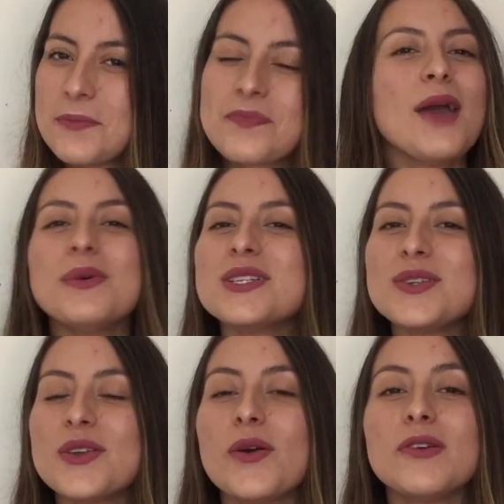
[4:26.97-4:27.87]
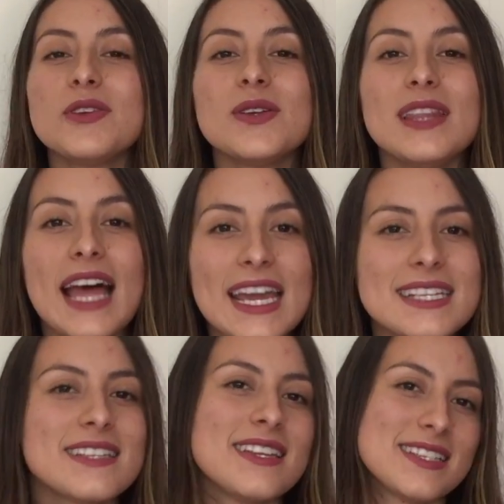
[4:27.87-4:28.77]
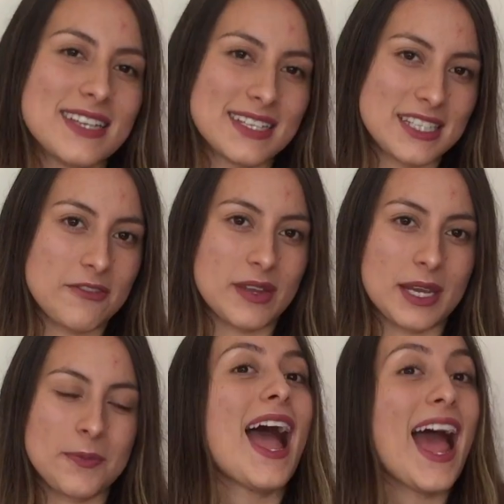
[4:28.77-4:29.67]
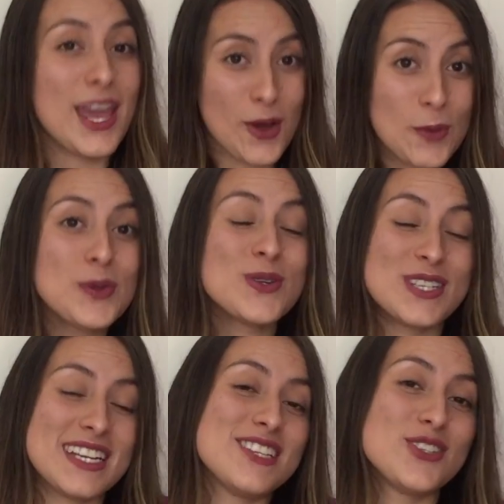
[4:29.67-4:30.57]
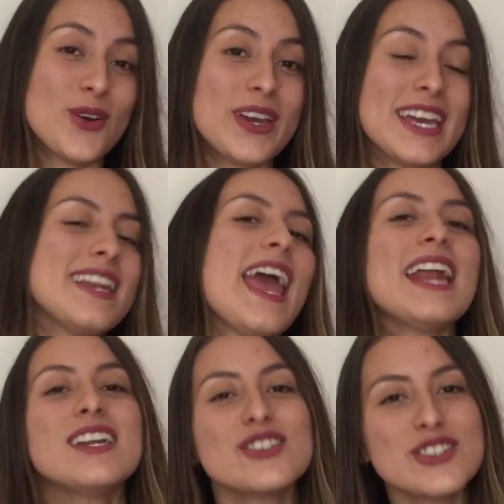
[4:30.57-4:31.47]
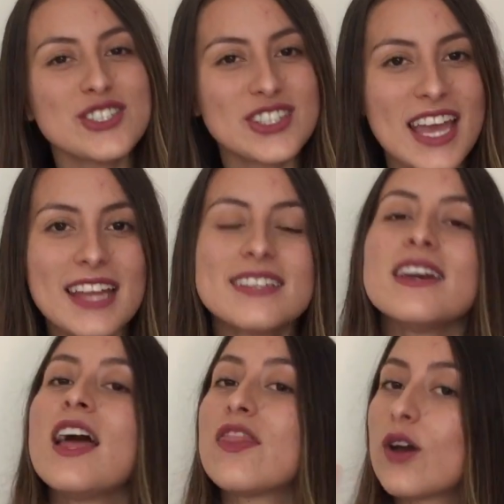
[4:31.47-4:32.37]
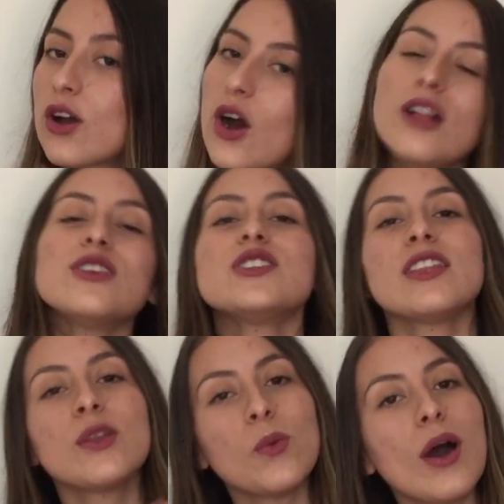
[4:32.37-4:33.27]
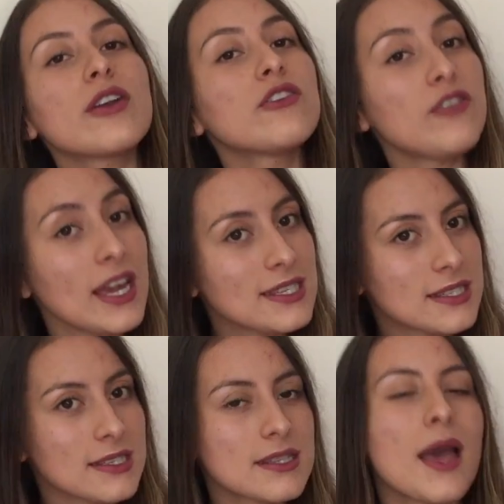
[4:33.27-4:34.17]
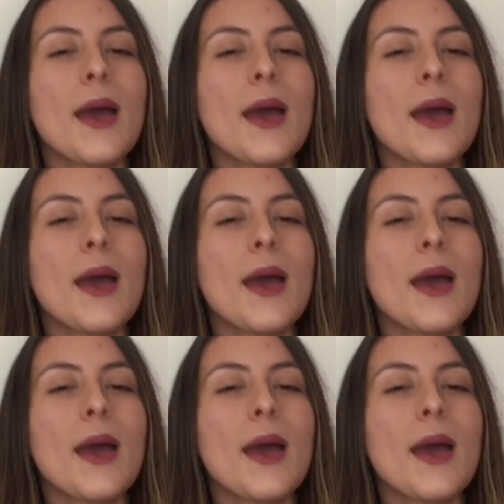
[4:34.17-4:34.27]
I want to know if you liked this activity. I hope you did enjoy it and understand the colors and the water phases.